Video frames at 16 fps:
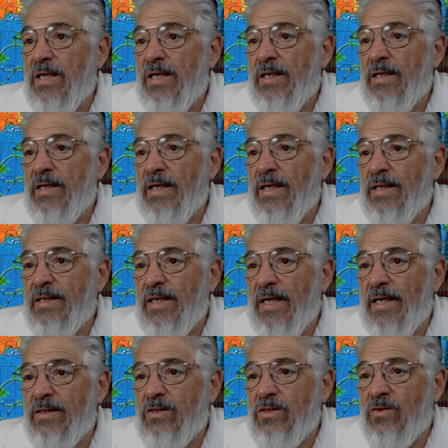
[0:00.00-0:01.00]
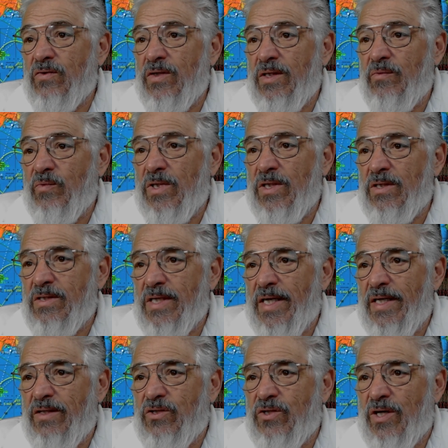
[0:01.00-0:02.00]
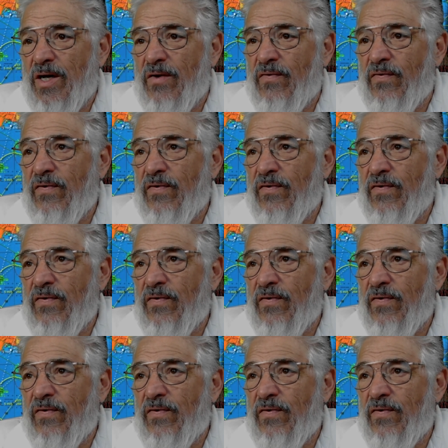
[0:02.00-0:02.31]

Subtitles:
not that screen. Where's HF?